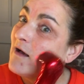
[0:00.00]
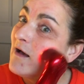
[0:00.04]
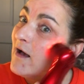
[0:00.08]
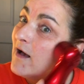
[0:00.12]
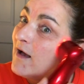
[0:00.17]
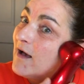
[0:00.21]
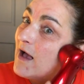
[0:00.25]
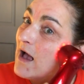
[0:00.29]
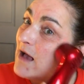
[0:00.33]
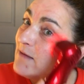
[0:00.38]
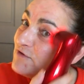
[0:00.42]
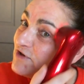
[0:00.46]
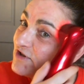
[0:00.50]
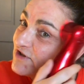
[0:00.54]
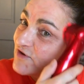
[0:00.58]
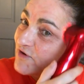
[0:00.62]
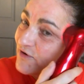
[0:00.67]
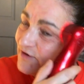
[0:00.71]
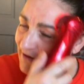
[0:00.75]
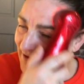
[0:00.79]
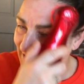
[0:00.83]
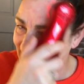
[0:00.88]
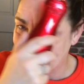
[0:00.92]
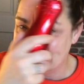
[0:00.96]
I'm just going to
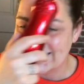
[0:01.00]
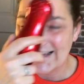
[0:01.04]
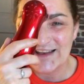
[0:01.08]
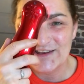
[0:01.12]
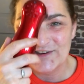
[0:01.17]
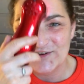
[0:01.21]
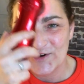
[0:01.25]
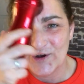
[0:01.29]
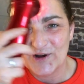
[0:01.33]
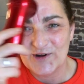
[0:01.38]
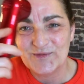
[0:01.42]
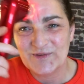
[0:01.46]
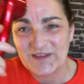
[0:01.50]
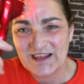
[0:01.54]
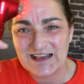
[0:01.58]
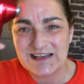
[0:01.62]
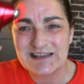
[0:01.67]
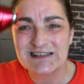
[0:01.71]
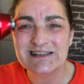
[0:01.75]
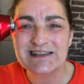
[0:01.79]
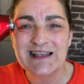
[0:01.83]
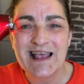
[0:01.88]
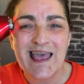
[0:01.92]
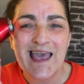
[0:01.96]
continue on with
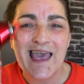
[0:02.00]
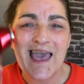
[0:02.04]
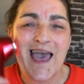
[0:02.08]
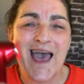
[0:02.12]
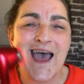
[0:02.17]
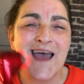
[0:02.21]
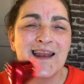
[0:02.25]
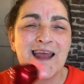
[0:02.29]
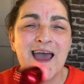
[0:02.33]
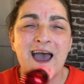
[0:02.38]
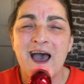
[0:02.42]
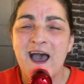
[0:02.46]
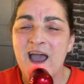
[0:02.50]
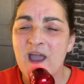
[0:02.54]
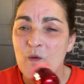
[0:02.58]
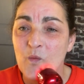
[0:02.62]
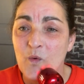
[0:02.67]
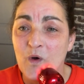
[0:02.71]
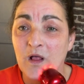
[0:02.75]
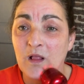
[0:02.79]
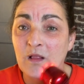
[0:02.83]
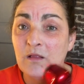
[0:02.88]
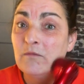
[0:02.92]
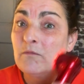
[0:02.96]
this, and I
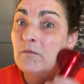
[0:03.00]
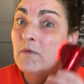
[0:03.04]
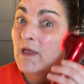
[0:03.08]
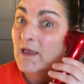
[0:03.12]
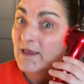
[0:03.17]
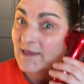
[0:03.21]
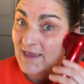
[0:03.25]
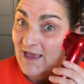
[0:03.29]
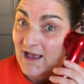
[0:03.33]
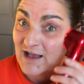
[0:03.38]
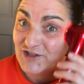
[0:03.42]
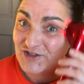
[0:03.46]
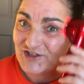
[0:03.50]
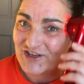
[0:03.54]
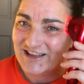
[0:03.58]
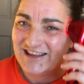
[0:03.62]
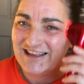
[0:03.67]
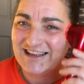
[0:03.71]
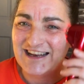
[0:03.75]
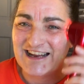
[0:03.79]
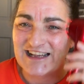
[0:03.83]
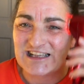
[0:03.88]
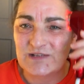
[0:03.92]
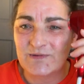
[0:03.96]
will catch you in the
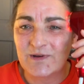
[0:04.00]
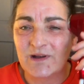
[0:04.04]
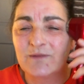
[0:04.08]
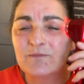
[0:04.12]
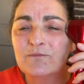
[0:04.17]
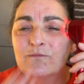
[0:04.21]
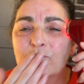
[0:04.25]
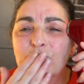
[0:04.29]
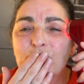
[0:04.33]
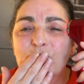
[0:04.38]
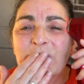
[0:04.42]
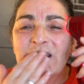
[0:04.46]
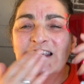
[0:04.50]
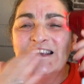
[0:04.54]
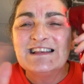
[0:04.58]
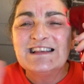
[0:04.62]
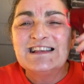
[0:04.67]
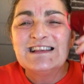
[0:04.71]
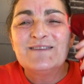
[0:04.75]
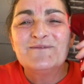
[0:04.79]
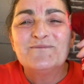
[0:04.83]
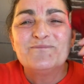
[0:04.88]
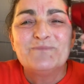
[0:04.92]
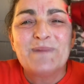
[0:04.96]
next one.
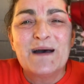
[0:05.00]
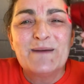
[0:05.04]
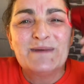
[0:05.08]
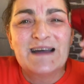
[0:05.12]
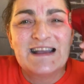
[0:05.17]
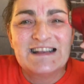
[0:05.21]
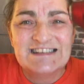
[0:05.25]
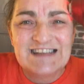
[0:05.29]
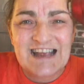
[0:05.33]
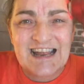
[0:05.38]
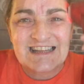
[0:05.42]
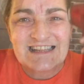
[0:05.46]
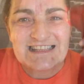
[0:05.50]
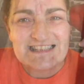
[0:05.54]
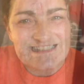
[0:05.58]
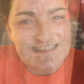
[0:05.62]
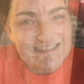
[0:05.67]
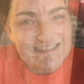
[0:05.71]
Bye bye, darlings.